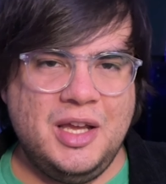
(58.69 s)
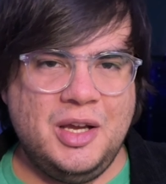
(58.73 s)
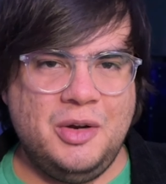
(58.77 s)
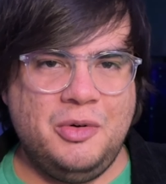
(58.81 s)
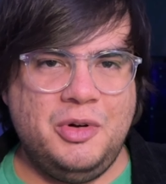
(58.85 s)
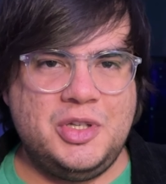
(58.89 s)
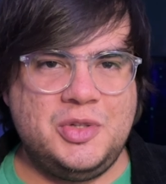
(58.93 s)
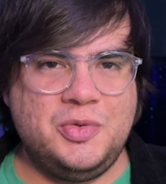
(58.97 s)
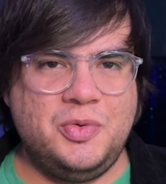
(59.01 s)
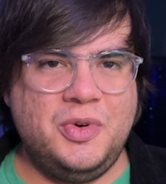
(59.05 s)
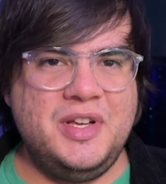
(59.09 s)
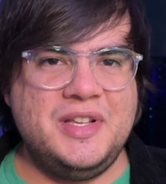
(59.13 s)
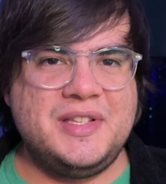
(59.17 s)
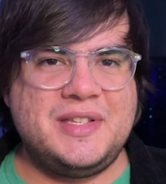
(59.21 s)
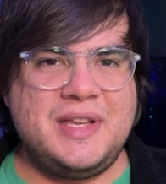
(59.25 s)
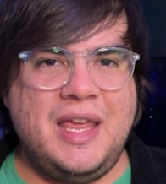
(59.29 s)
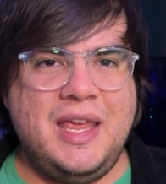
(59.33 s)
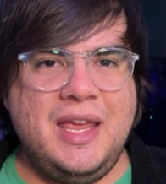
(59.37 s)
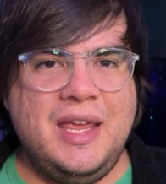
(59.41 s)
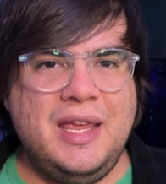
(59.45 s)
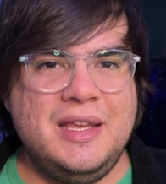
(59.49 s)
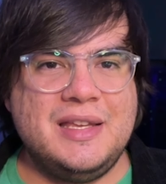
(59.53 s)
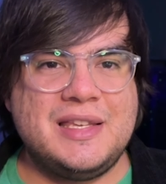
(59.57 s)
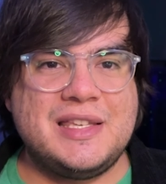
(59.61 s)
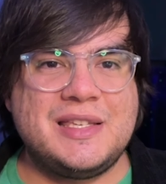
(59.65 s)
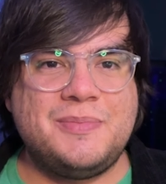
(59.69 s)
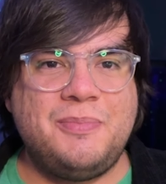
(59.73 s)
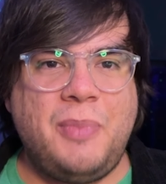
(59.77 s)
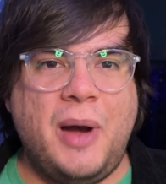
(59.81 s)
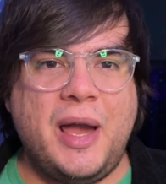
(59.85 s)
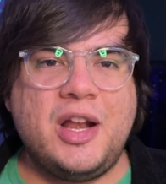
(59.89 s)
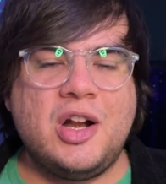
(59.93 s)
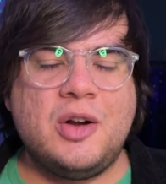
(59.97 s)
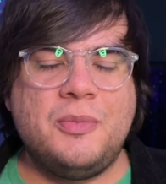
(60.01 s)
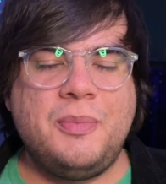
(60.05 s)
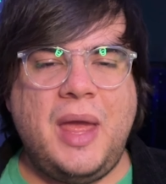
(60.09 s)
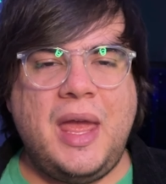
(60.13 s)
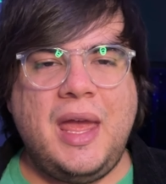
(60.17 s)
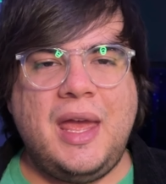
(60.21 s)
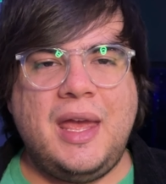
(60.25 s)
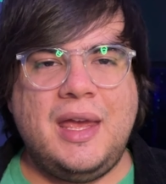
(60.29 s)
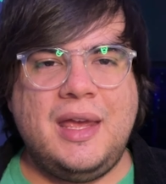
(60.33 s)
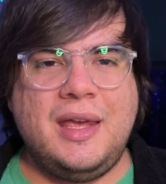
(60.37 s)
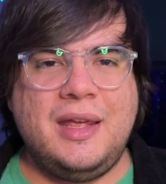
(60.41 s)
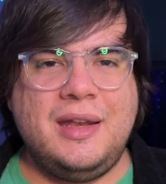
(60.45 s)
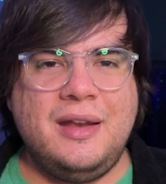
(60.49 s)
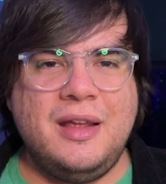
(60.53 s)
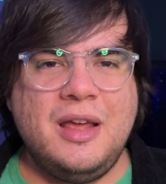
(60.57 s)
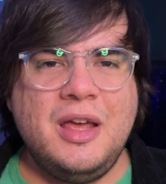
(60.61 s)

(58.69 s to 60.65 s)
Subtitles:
which was a Spider-Man